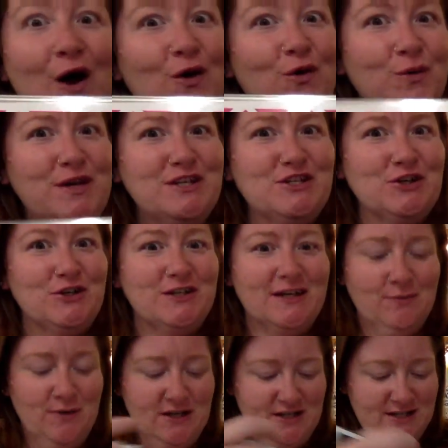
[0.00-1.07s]
We sure
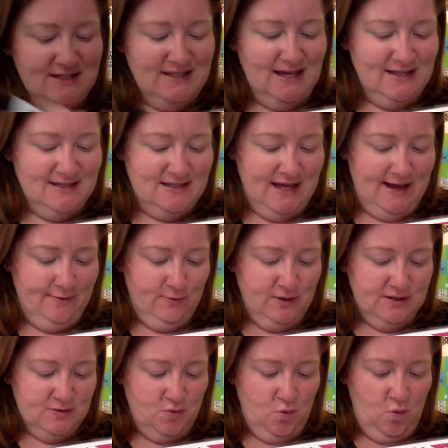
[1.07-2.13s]
did. We just said 10
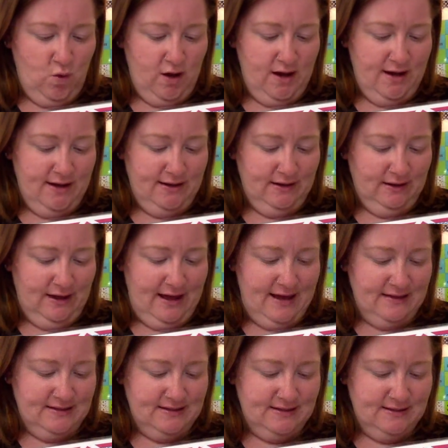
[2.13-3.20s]
was 1
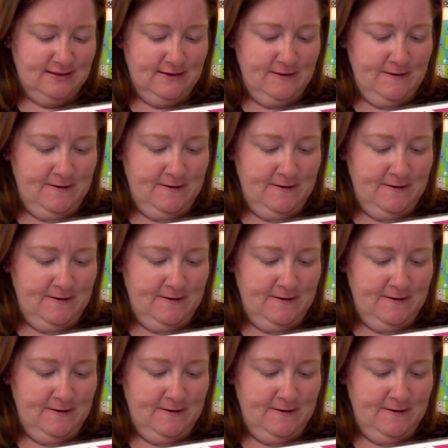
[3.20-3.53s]
less.